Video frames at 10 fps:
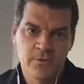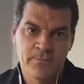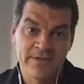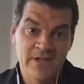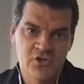
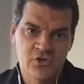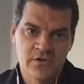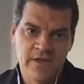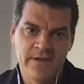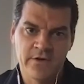
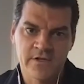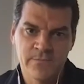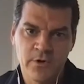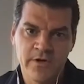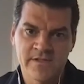potential and their
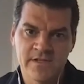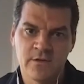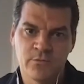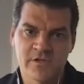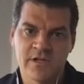experience in the
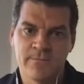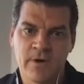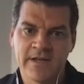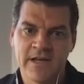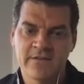Brazilian
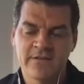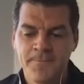market.